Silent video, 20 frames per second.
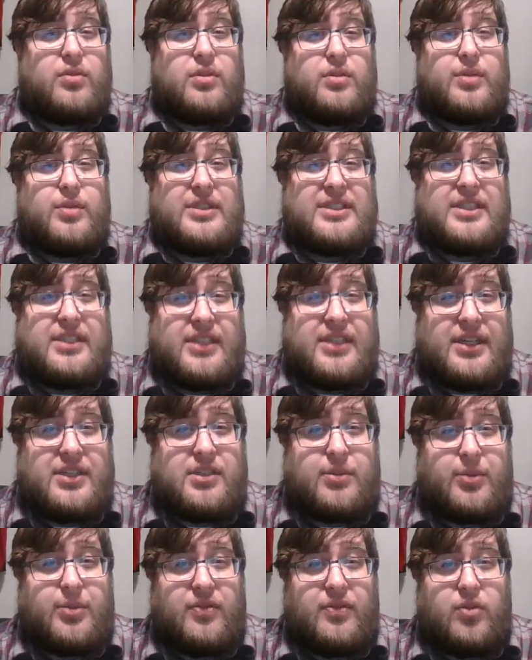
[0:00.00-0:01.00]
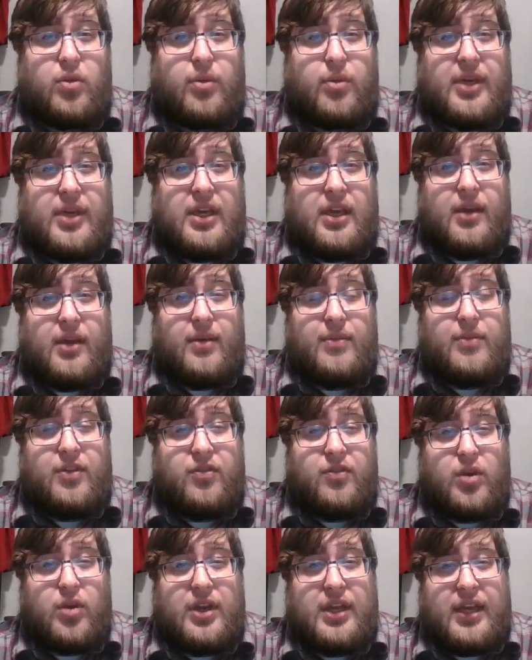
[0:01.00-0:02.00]
was a teacher before he
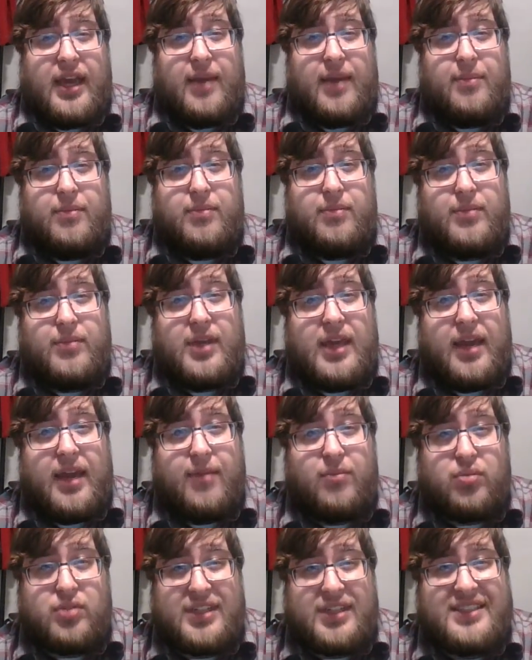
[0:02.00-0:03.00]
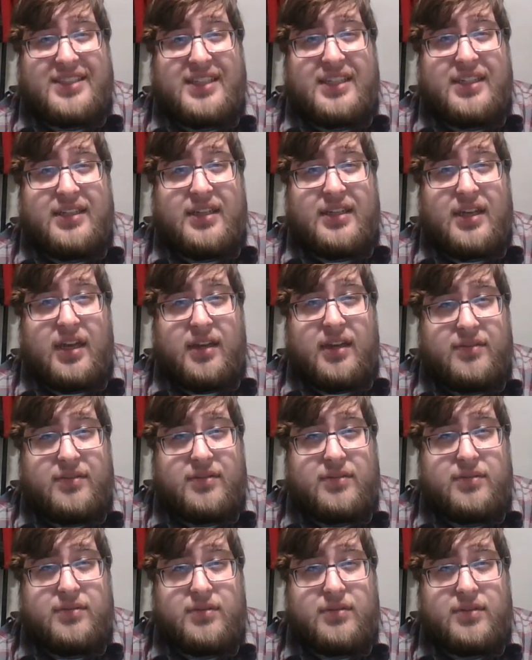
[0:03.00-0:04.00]
before he came, became president
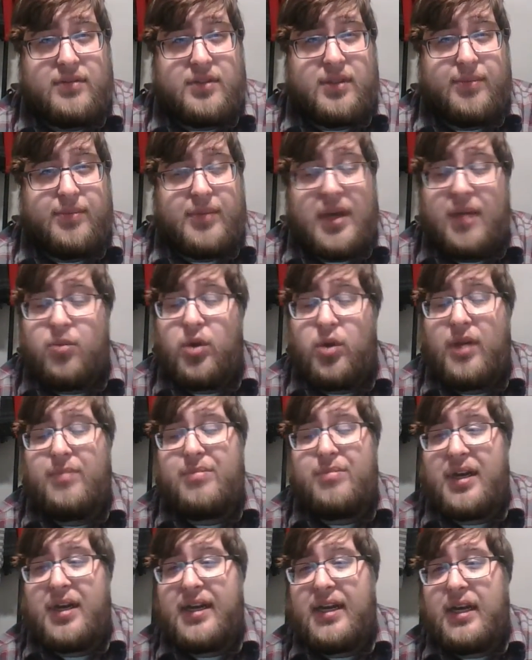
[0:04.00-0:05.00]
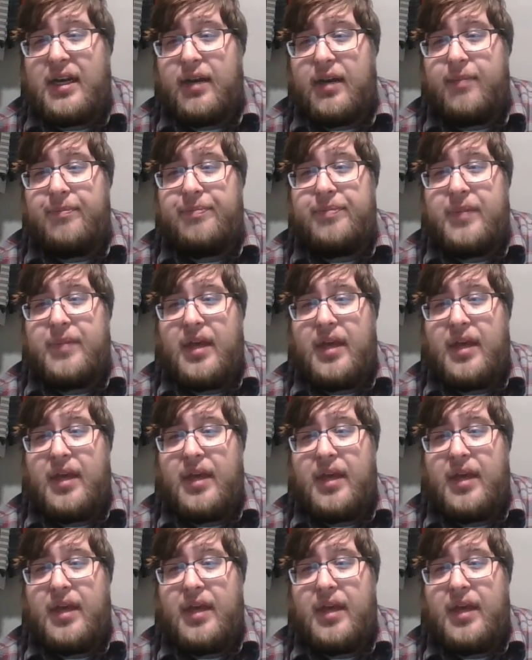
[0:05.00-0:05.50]
of Zimbabwe, but um,